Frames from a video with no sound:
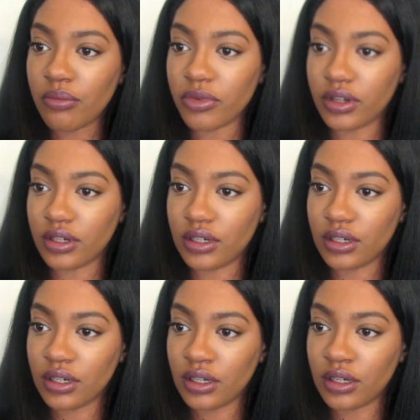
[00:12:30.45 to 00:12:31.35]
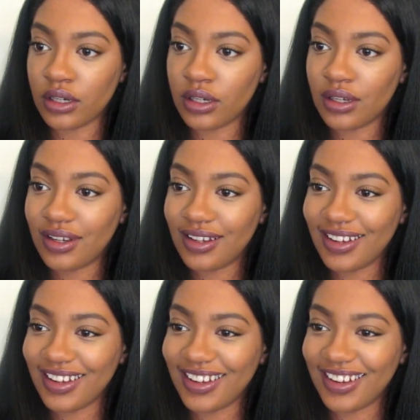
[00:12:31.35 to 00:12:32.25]
thing. Oh, you want me to be quiet?
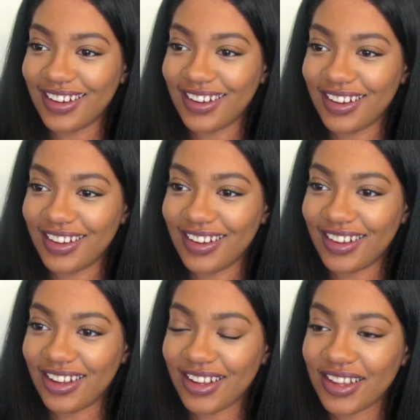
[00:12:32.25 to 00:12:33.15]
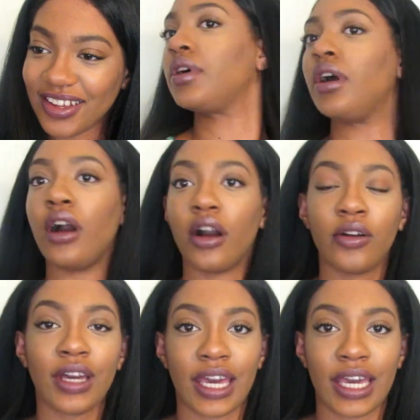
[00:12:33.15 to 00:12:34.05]
That's what I was saying.
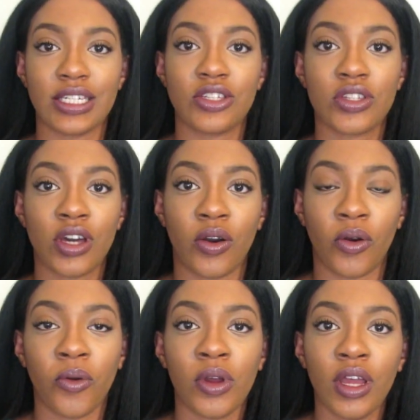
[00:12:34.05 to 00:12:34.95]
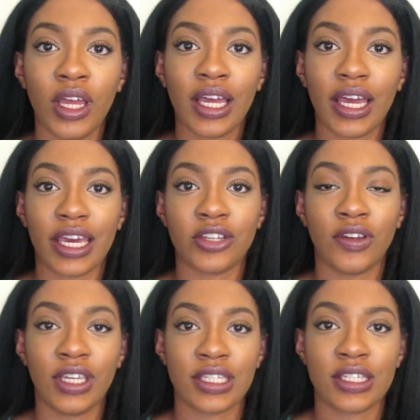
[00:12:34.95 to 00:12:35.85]
Okay, so
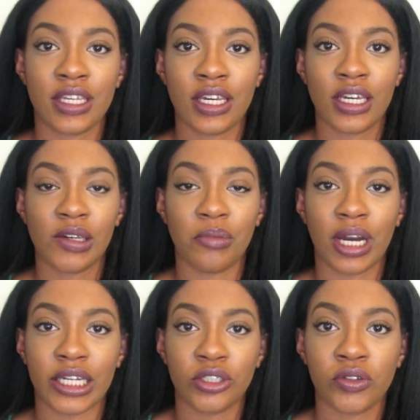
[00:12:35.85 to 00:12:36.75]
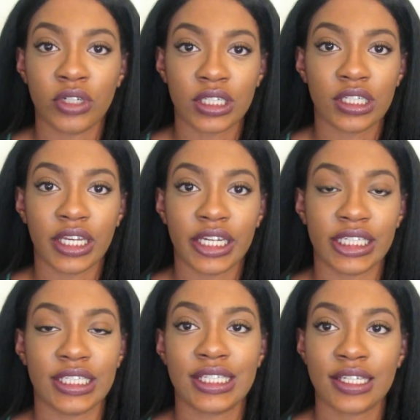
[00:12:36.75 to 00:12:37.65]
as you can see, my shortest
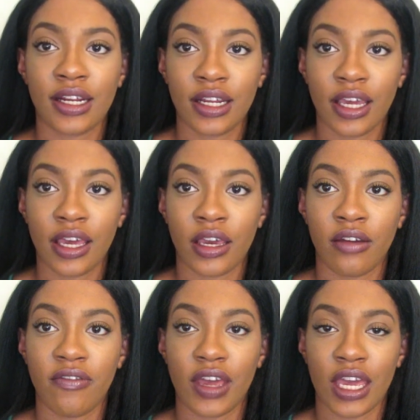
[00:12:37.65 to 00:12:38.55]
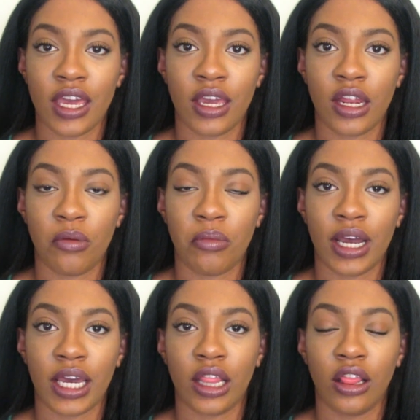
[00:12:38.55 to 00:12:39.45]
layer is 10 and a half and
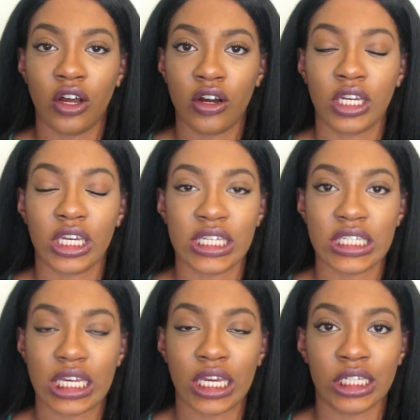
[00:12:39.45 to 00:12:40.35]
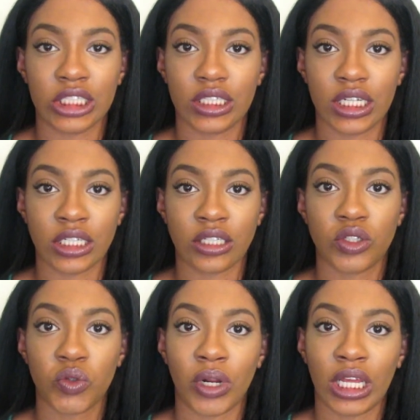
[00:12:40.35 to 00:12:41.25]
my longest inch
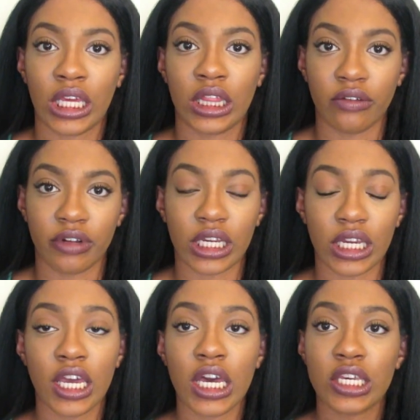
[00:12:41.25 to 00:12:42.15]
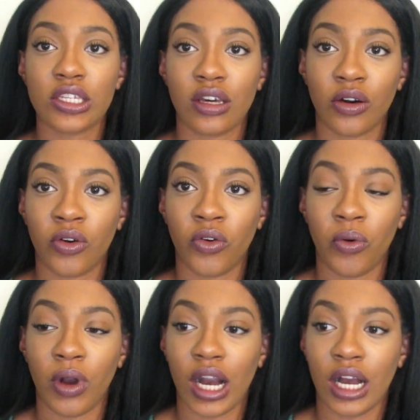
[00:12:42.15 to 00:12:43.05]
is 23.
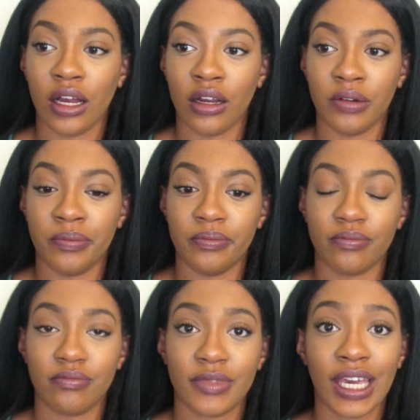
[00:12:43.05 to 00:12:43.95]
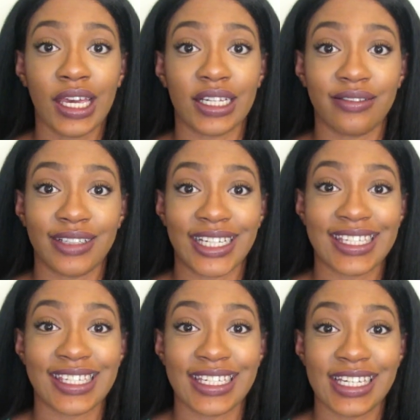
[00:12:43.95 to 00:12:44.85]
So, um, yeah,
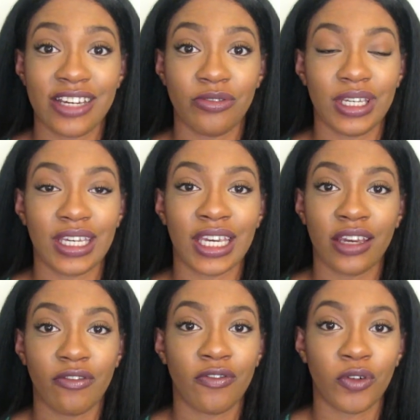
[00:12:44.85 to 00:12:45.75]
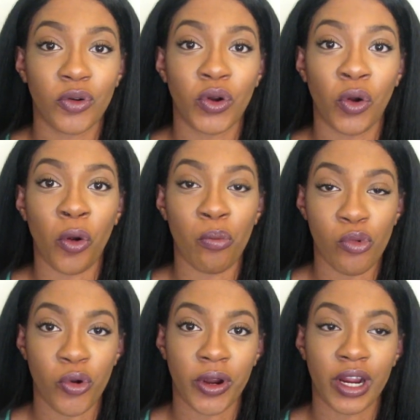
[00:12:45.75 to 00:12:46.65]
let's see if we can get four or
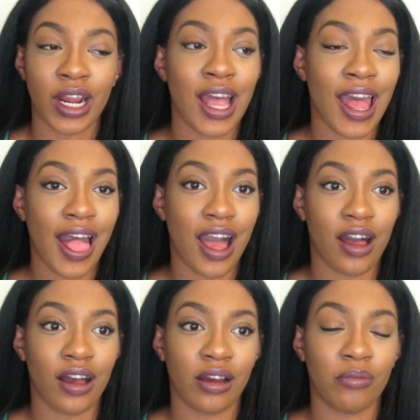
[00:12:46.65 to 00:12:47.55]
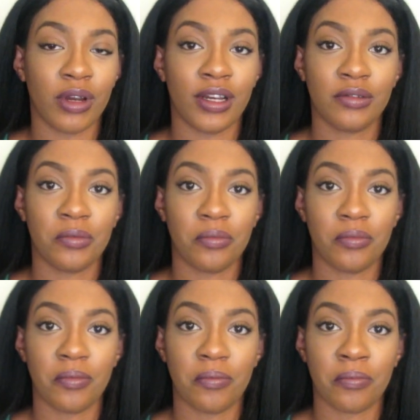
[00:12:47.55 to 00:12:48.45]
more um,
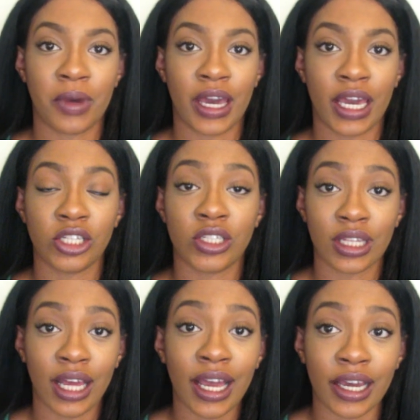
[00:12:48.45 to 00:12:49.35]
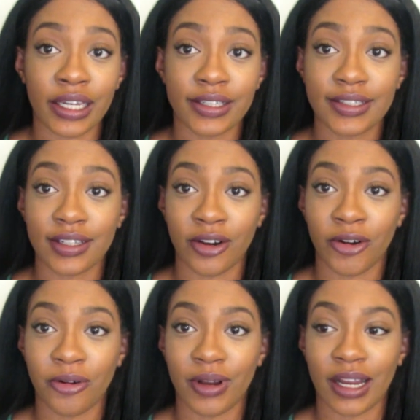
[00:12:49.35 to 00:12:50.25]
by July.
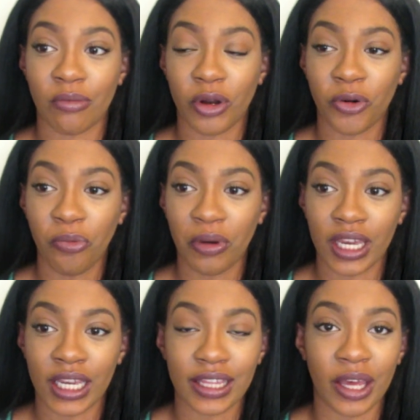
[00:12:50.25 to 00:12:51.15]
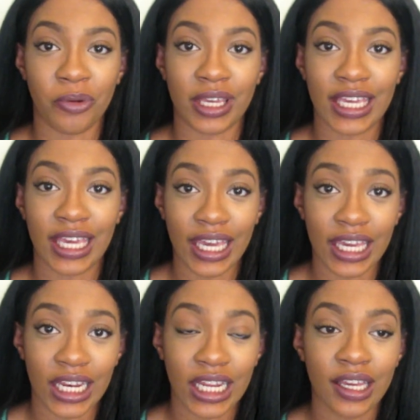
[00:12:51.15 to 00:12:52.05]
So I'm hoping that we
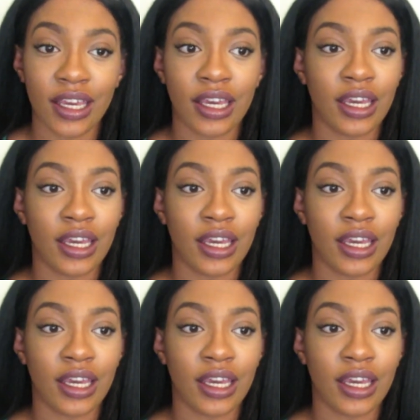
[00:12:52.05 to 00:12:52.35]
can